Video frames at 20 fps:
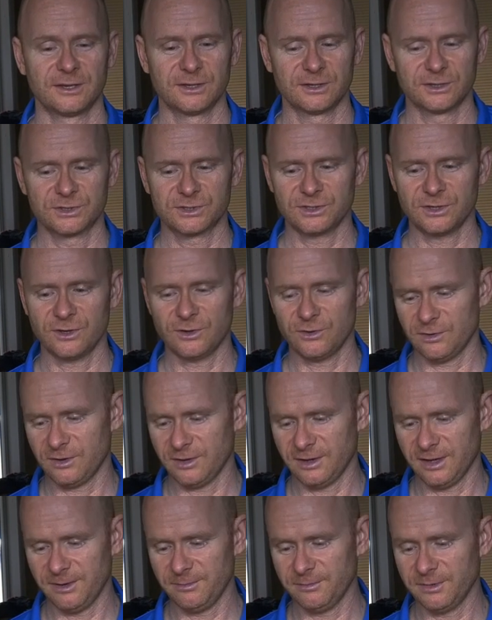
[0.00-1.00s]

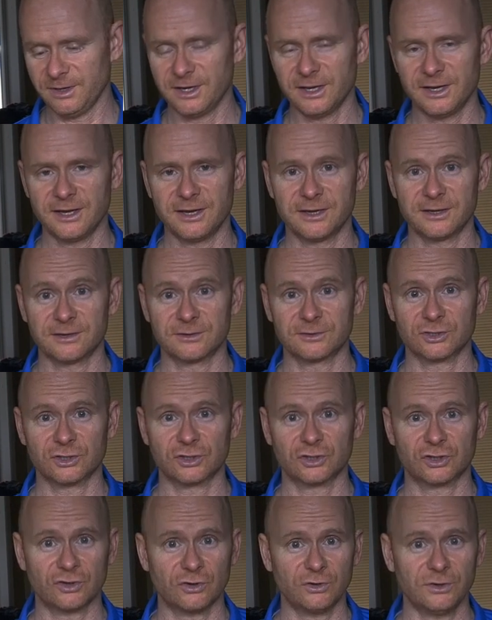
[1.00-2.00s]
So I'm going to
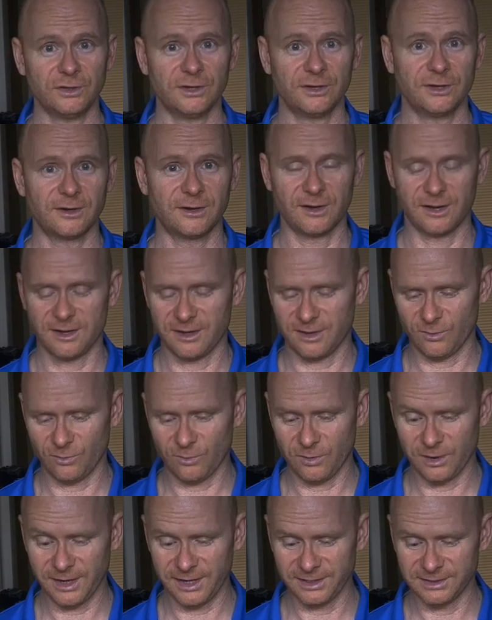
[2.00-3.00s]
show you
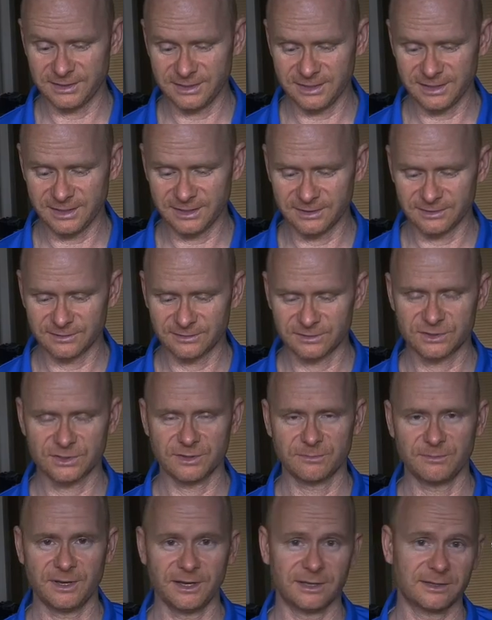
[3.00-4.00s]
what I did to
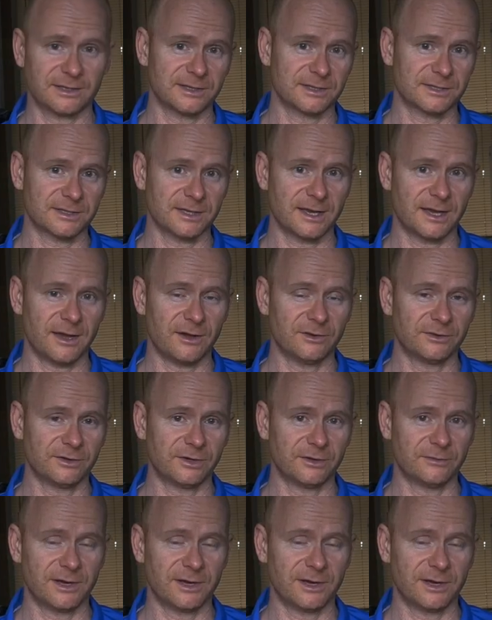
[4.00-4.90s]
make this a healthier